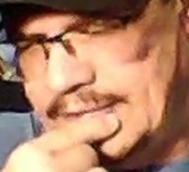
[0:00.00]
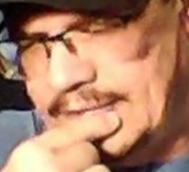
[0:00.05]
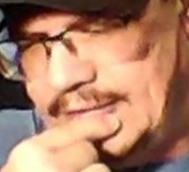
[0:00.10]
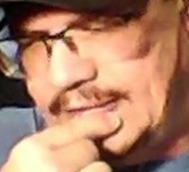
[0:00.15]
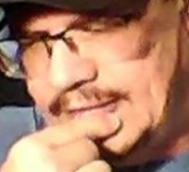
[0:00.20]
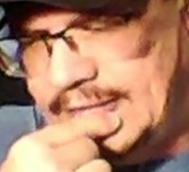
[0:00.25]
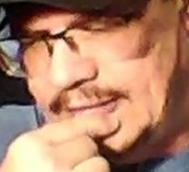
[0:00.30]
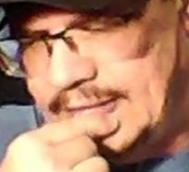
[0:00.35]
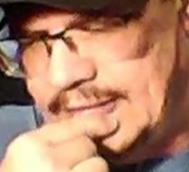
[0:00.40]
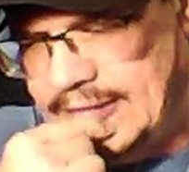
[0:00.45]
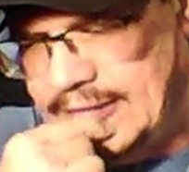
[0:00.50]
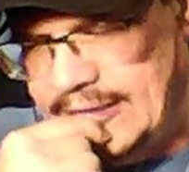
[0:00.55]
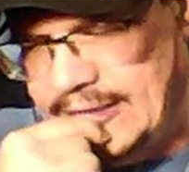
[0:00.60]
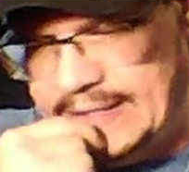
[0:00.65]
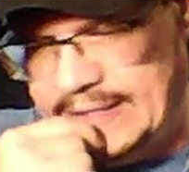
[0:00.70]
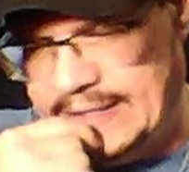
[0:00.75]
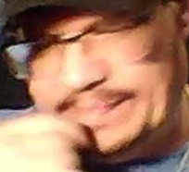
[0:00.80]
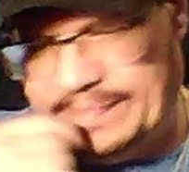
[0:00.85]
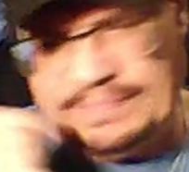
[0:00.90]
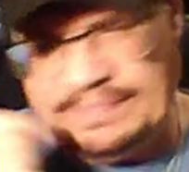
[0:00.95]
know,
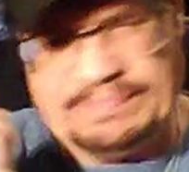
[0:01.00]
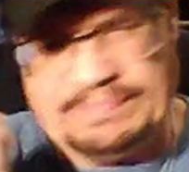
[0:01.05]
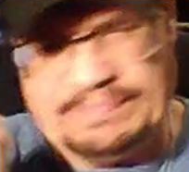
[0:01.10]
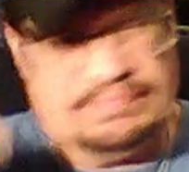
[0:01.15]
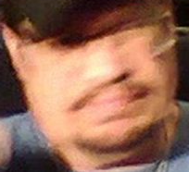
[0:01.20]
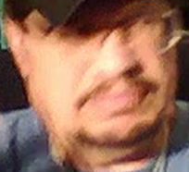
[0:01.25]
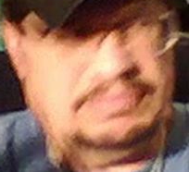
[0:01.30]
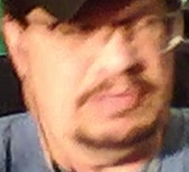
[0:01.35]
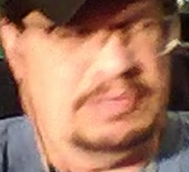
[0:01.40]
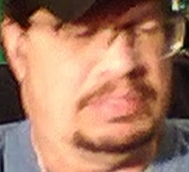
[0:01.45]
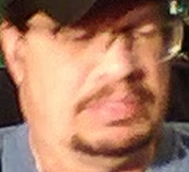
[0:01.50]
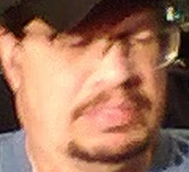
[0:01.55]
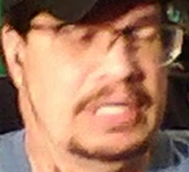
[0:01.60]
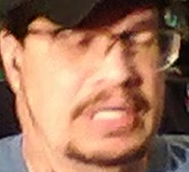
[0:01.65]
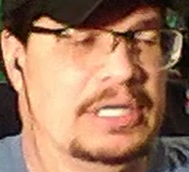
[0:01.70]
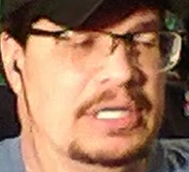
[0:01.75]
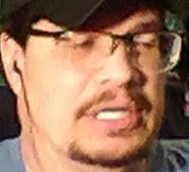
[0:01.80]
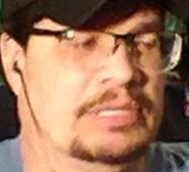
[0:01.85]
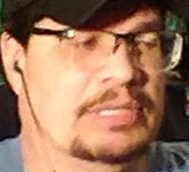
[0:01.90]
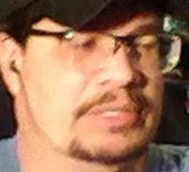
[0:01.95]

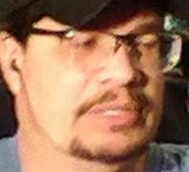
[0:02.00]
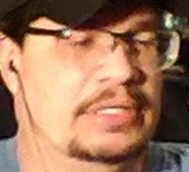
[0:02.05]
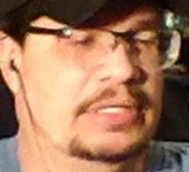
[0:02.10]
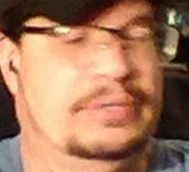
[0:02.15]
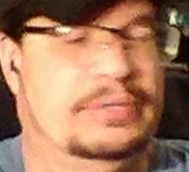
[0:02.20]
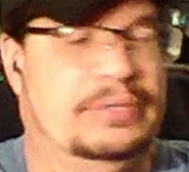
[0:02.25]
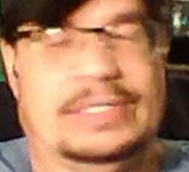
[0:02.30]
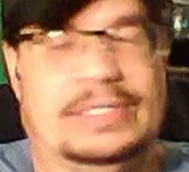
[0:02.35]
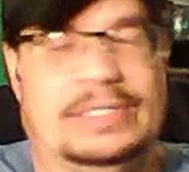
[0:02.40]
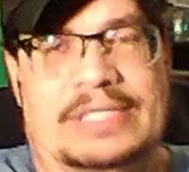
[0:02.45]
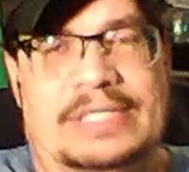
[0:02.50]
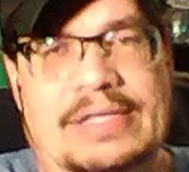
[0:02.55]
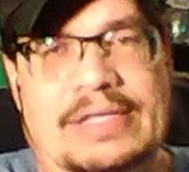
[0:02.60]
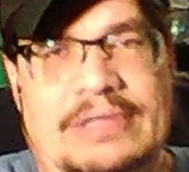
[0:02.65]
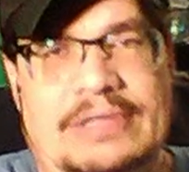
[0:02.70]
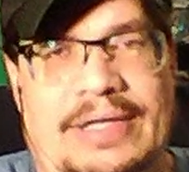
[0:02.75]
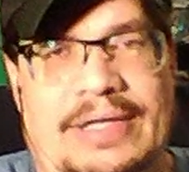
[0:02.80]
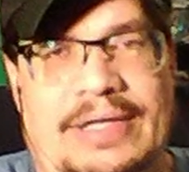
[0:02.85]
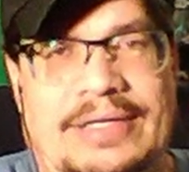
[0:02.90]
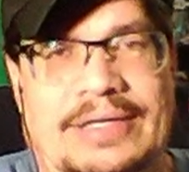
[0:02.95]
plug it up and hear what it
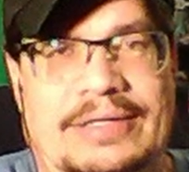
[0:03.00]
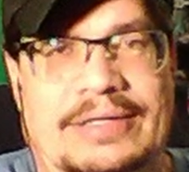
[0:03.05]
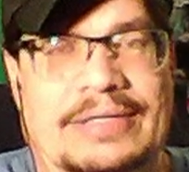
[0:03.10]
sounds like.